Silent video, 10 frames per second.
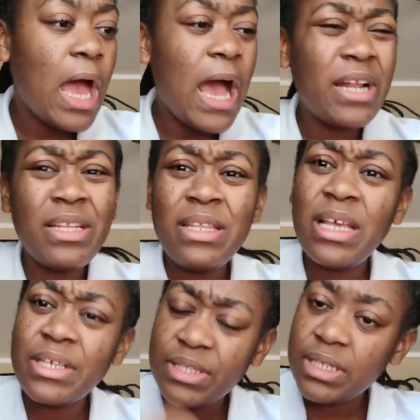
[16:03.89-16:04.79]
And the
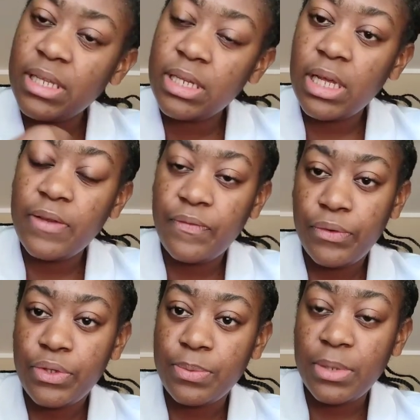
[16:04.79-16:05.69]
next thing that
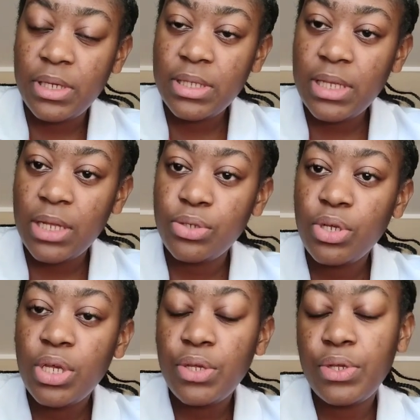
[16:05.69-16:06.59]
confused me is that
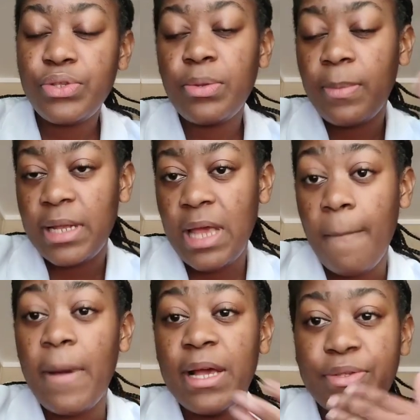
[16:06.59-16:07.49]
there's somebody I
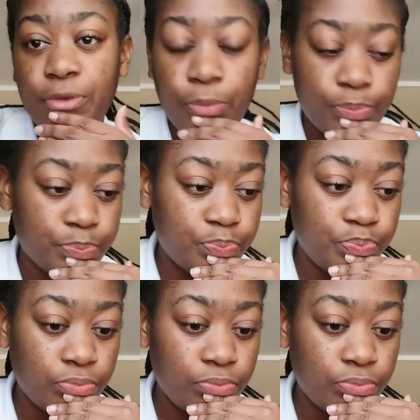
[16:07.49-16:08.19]
buy something.